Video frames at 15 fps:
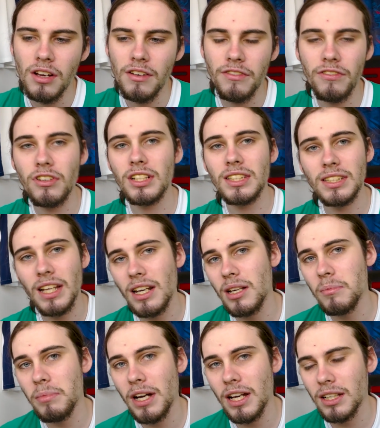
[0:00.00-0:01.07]
for a
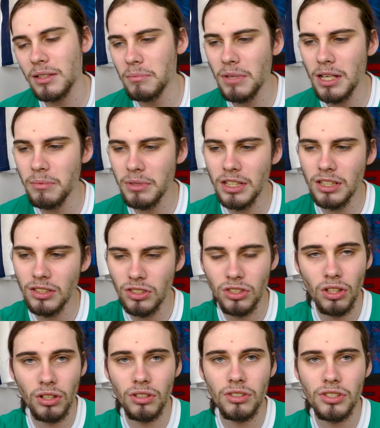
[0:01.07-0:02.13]
centre-back, maybe
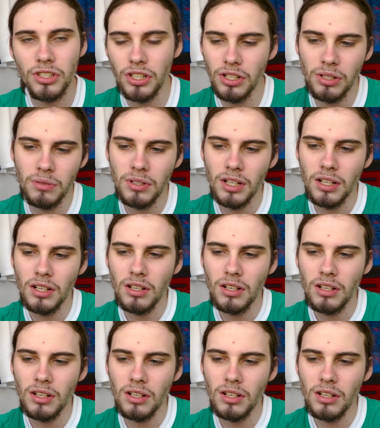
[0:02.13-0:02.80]
Soyuncu?